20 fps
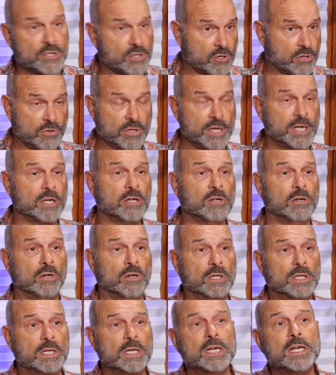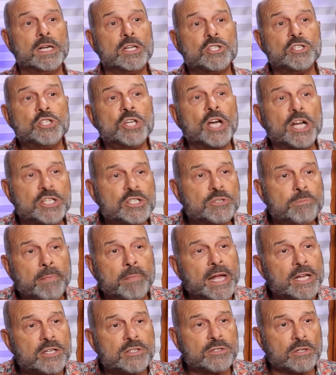critical,
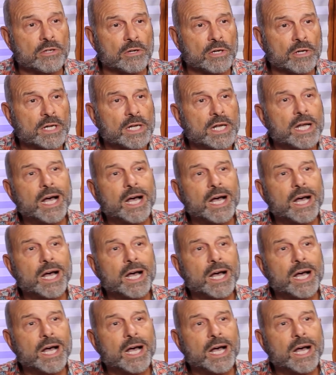judgmental,